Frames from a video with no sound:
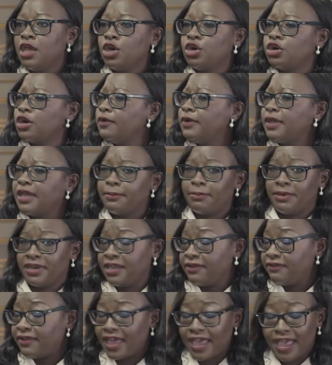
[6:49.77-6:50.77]
Growing up, I
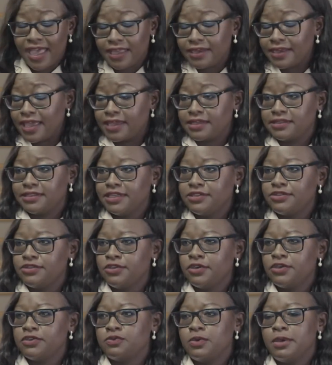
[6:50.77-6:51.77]
never had access to
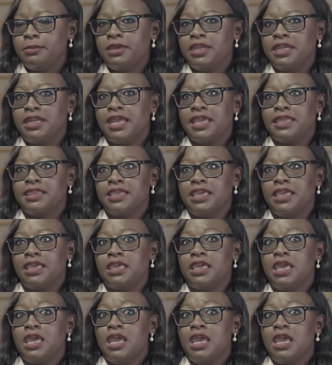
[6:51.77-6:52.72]
those women, and I think